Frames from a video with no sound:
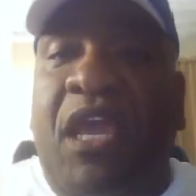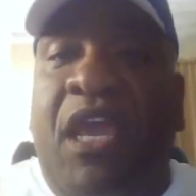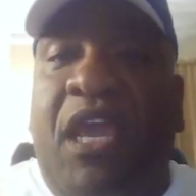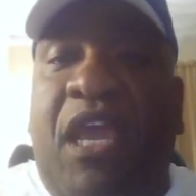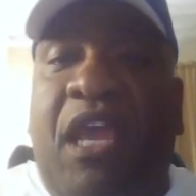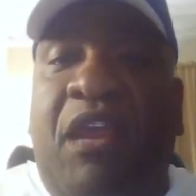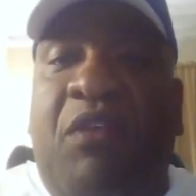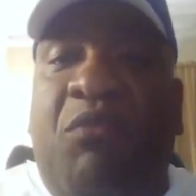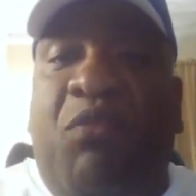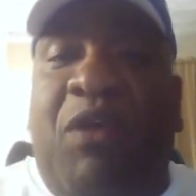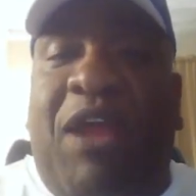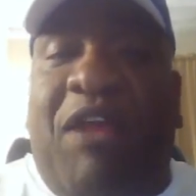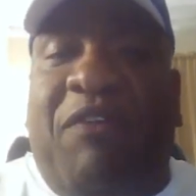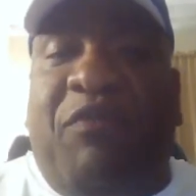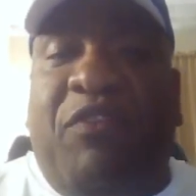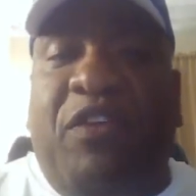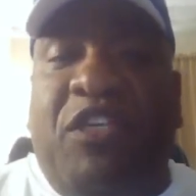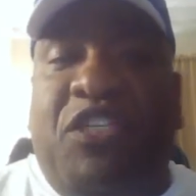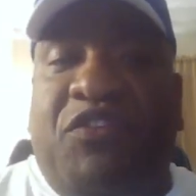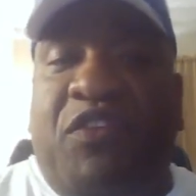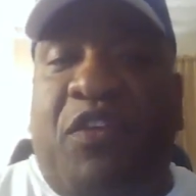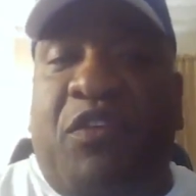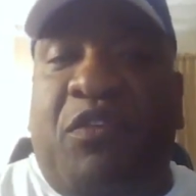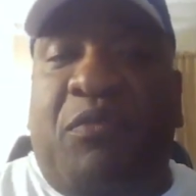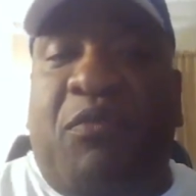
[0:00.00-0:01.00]
in
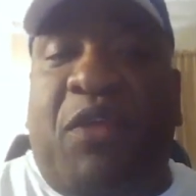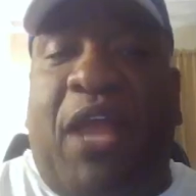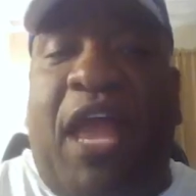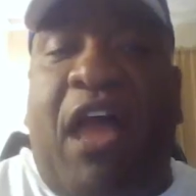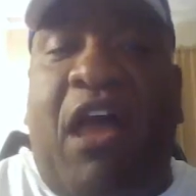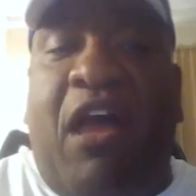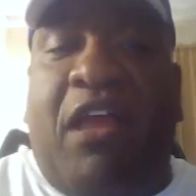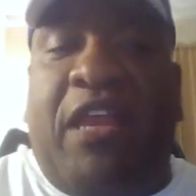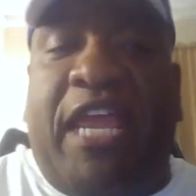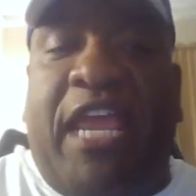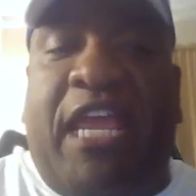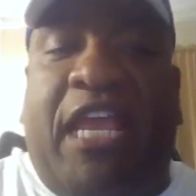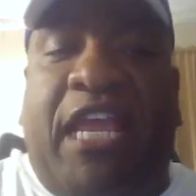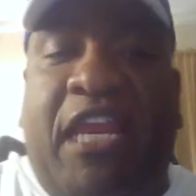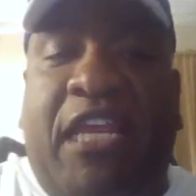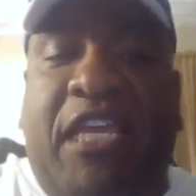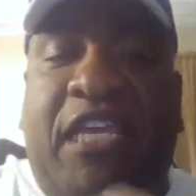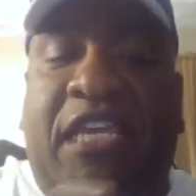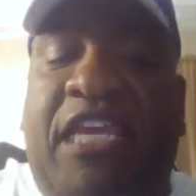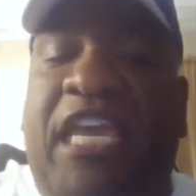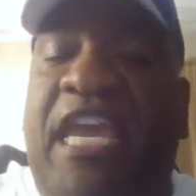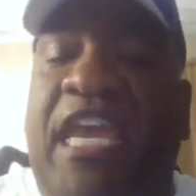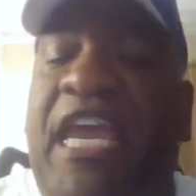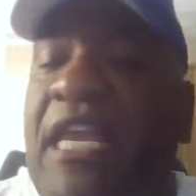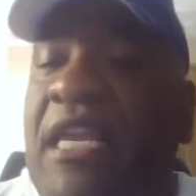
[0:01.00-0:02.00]
reference to how they
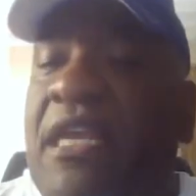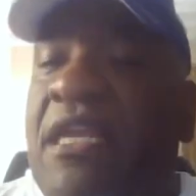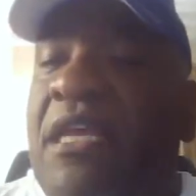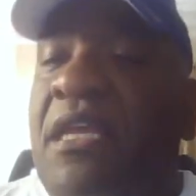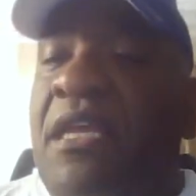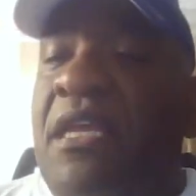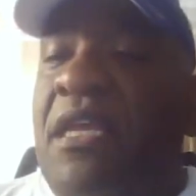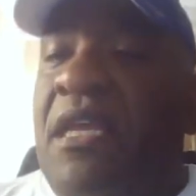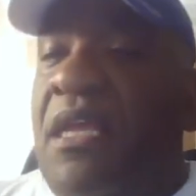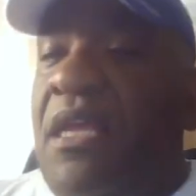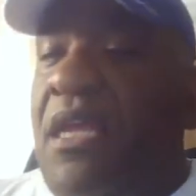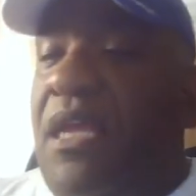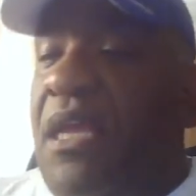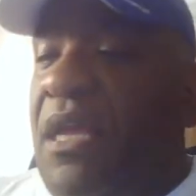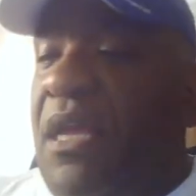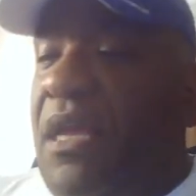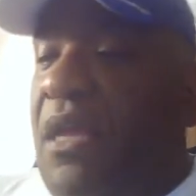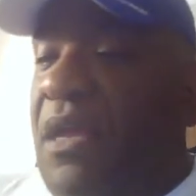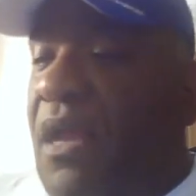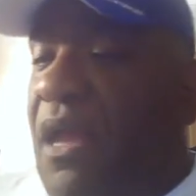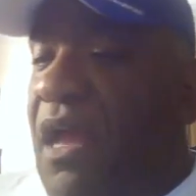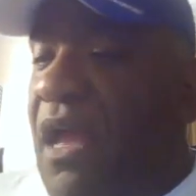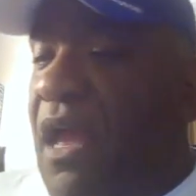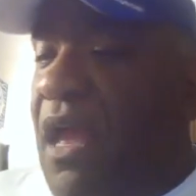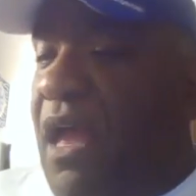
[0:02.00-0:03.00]
can get
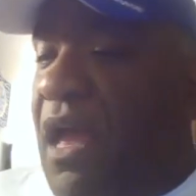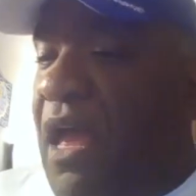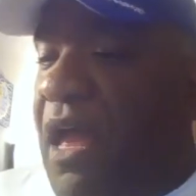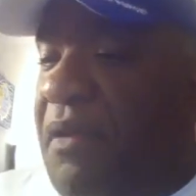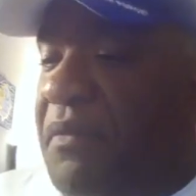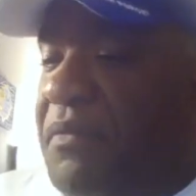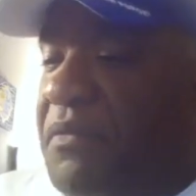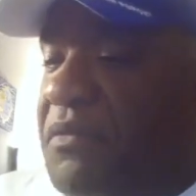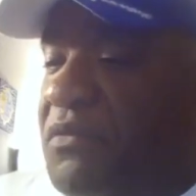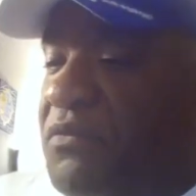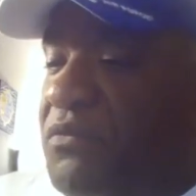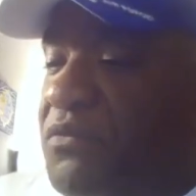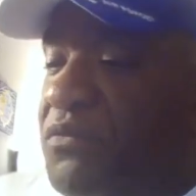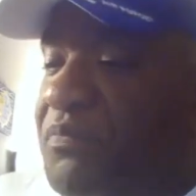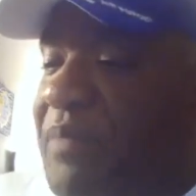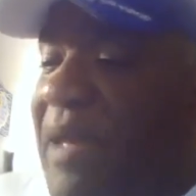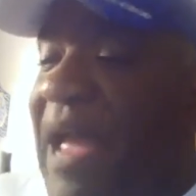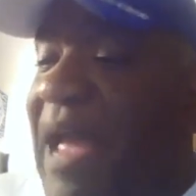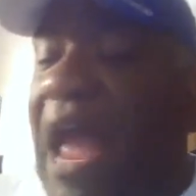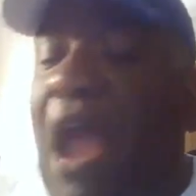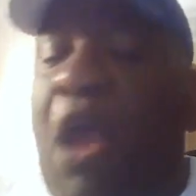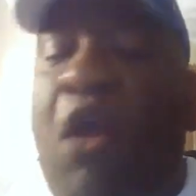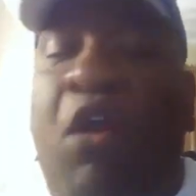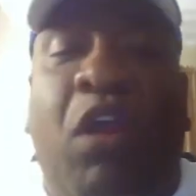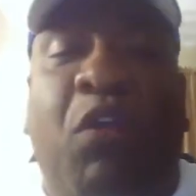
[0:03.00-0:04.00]

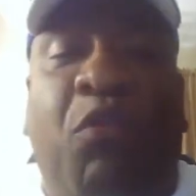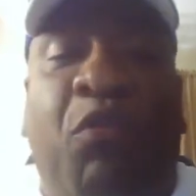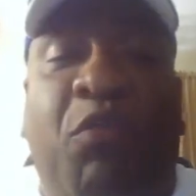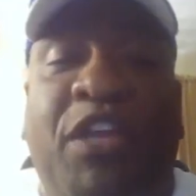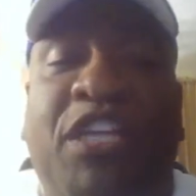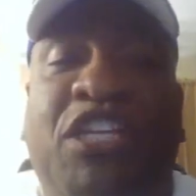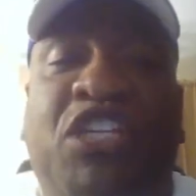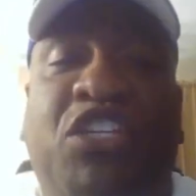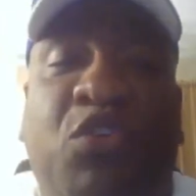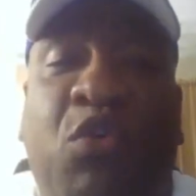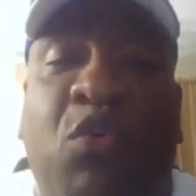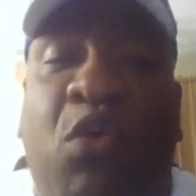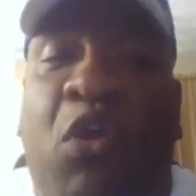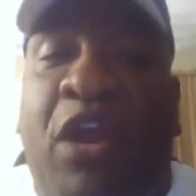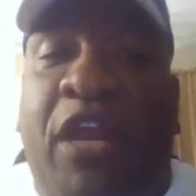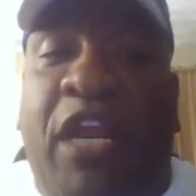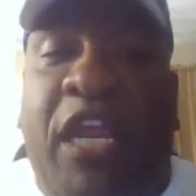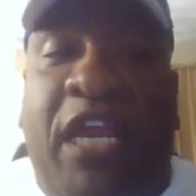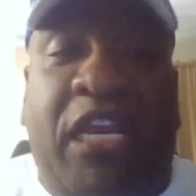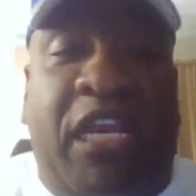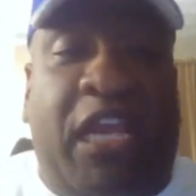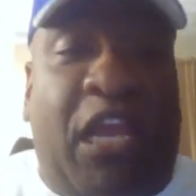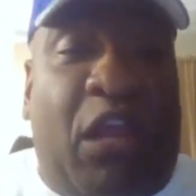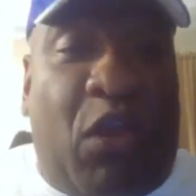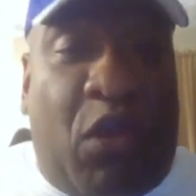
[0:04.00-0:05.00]
power restored
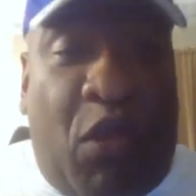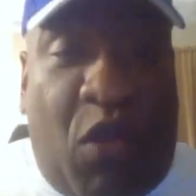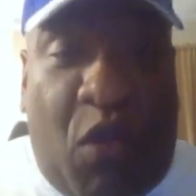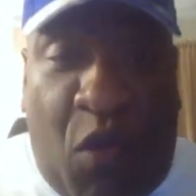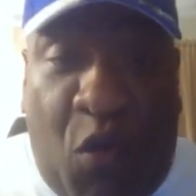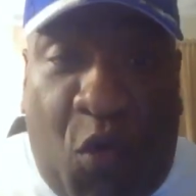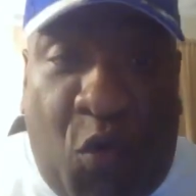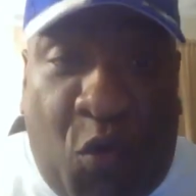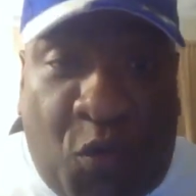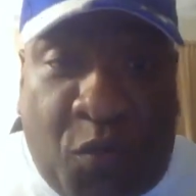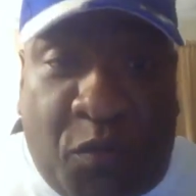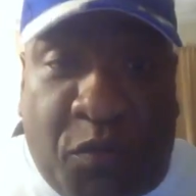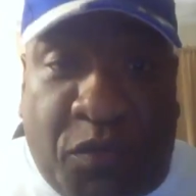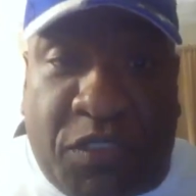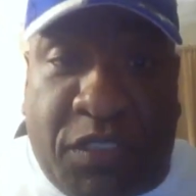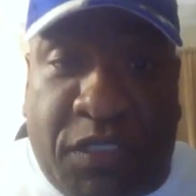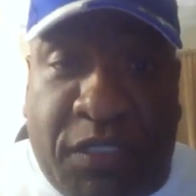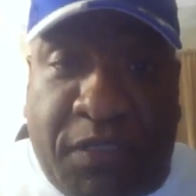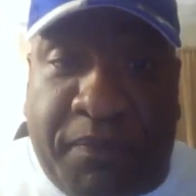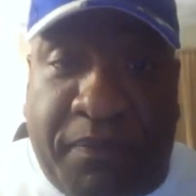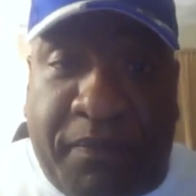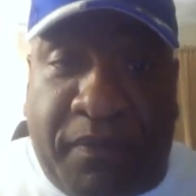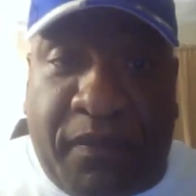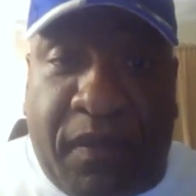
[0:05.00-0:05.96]
in their homes.